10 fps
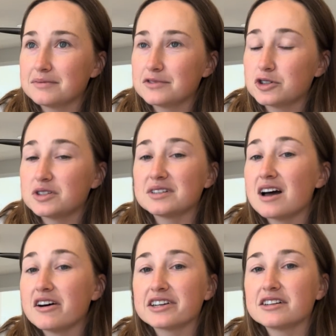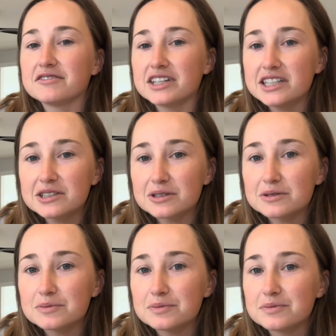just not in a
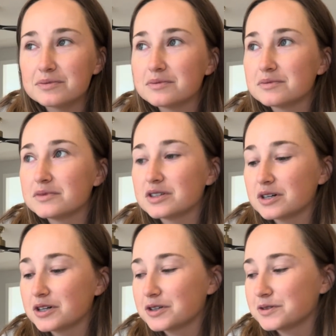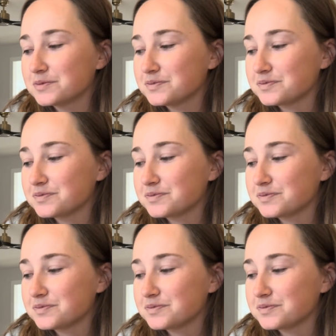vehicle. So,